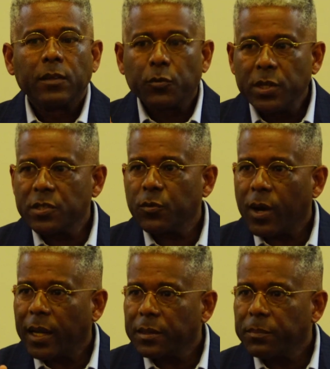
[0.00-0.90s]
the reason
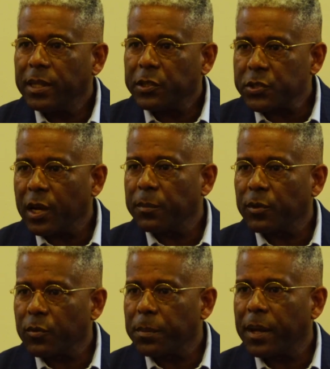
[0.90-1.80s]
why to be the chairman
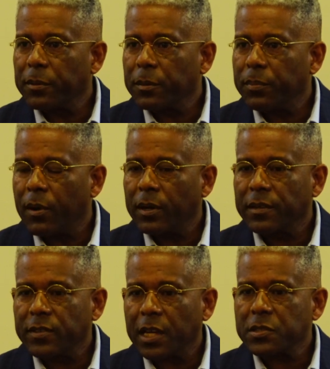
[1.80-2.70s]
of the Republican
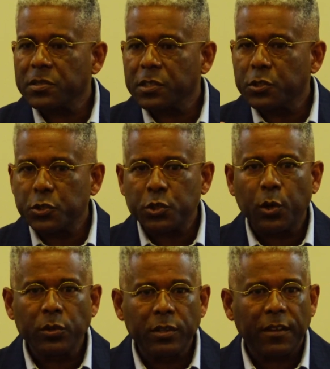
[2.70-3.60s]
Party of Texas is to
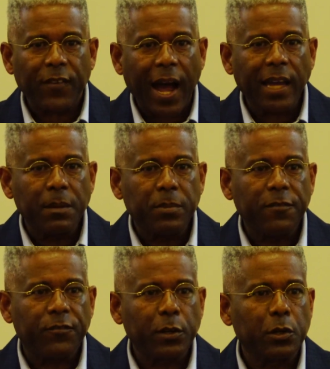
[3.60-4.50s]
show you if I can be
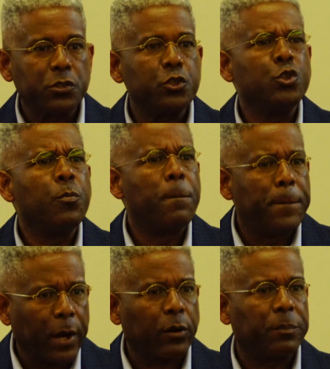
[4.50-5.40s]
fearless, you
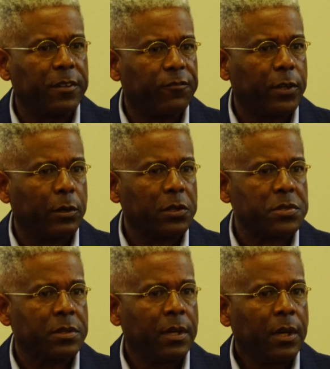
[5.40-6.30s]
better be
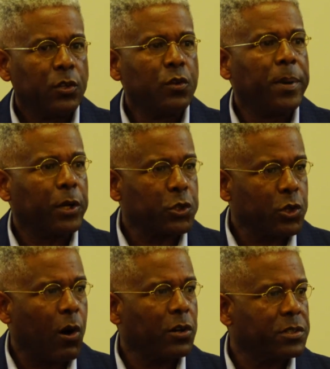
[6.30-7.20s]
fearless. You better
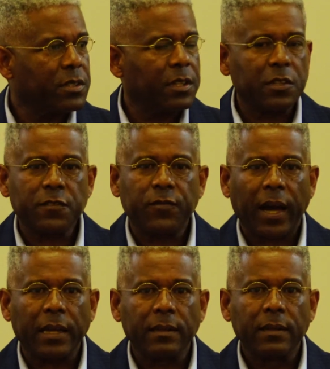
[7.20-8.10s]
charge into this
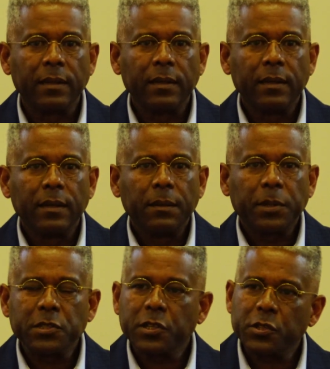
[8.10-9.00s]
fight.
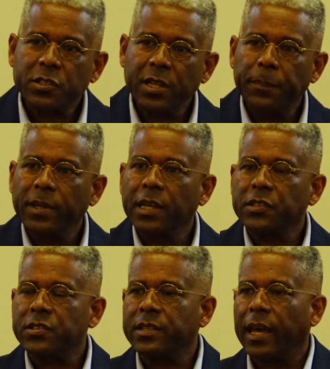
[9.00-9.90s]
Because there's something
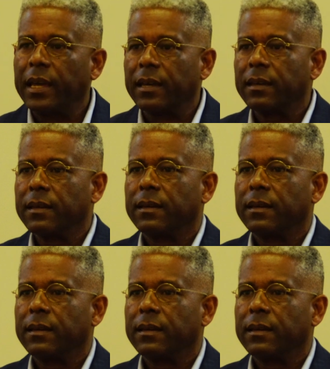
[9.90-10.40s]
at stake.